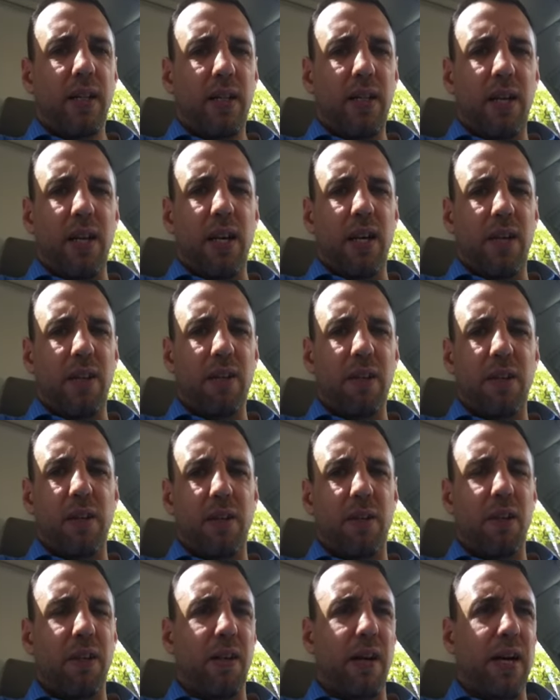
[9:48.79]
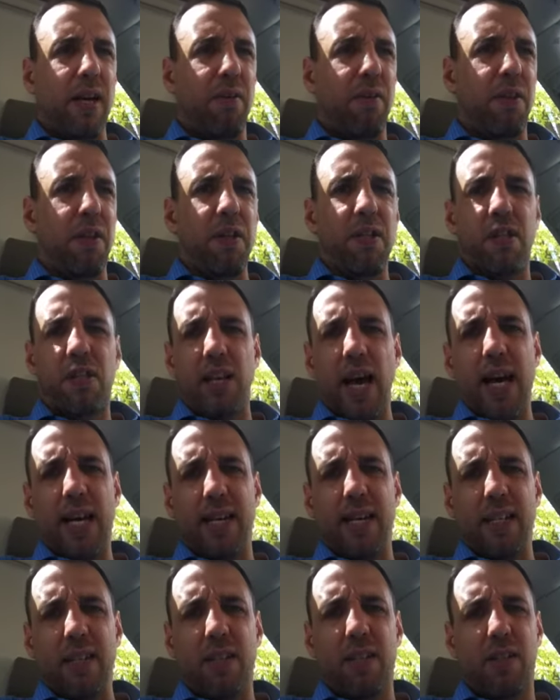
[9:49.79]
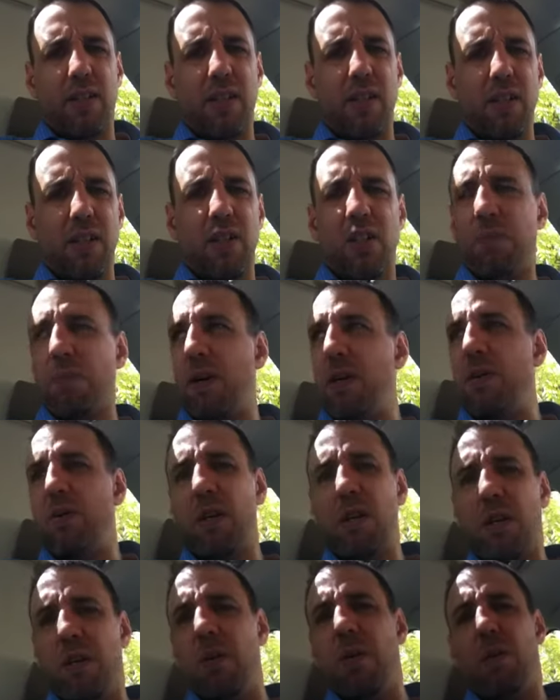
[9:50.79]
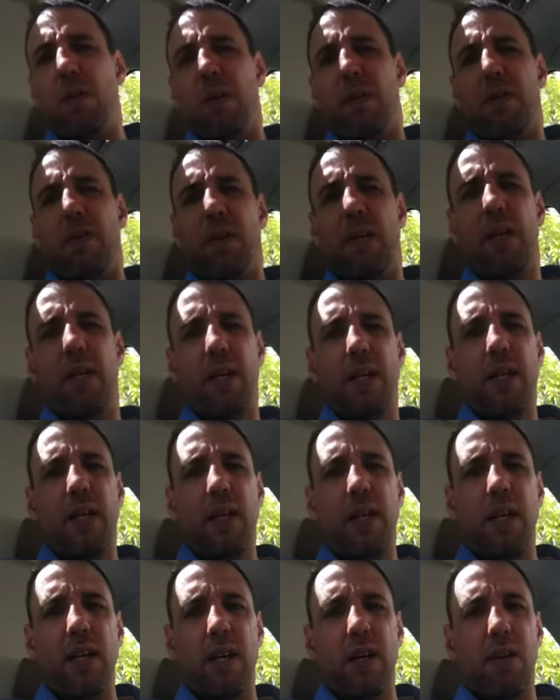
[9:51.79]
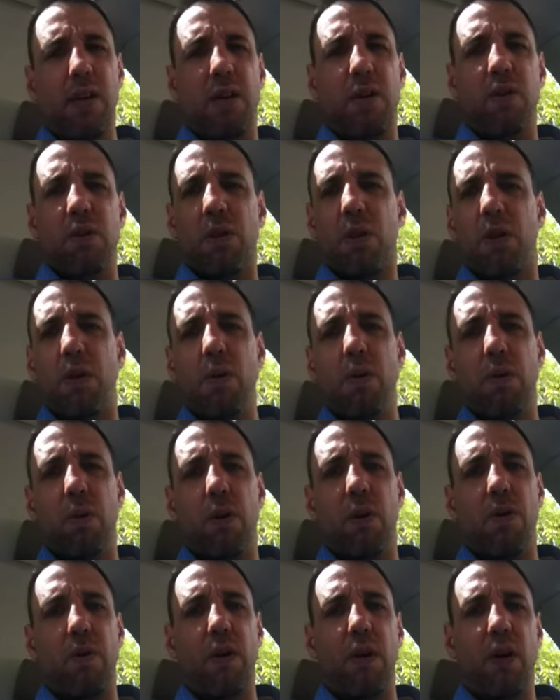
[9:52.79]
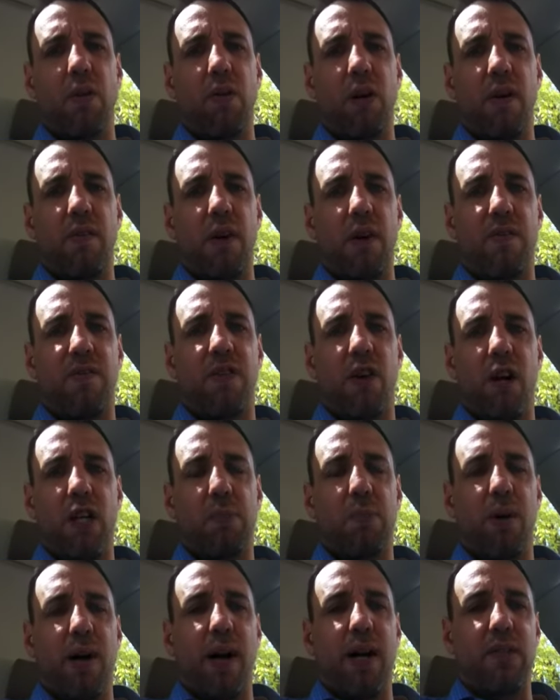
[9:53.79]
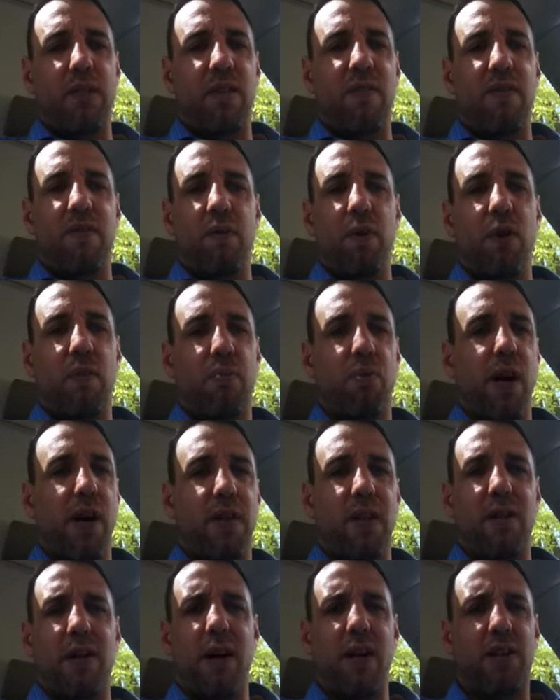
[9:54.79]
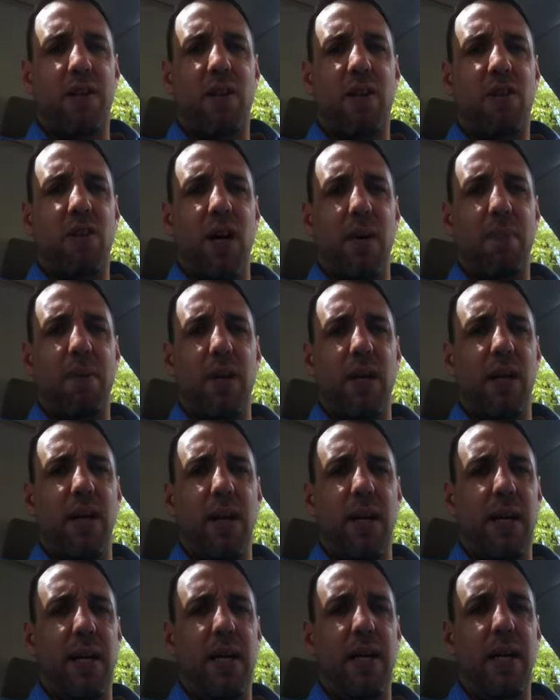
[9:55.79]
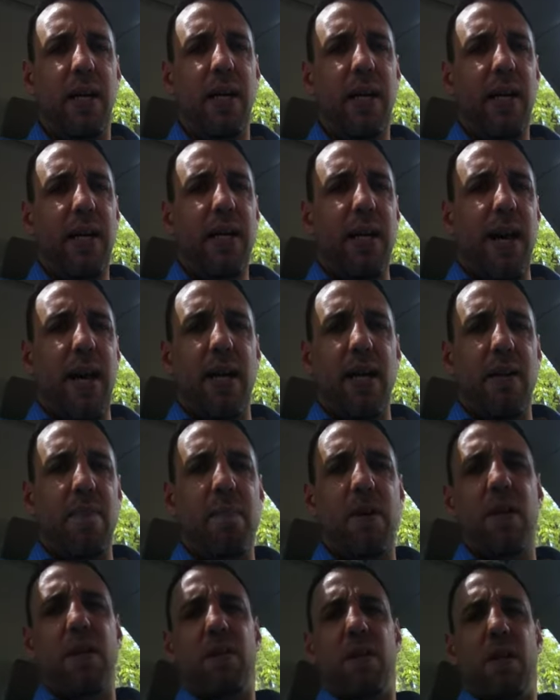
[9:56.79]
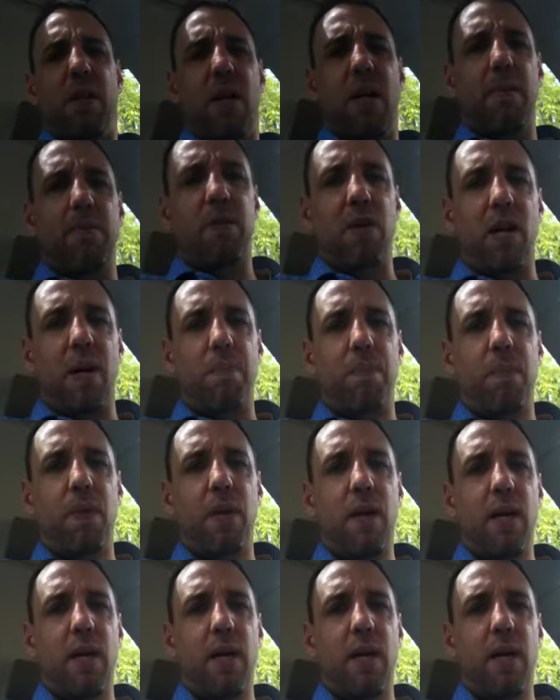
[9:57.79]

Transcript: You know, literally like within seconds, just by using Google you know, you just Google, you know, whatever false positive, you know, breathalyzer or something, and yeah, it immediately comes up.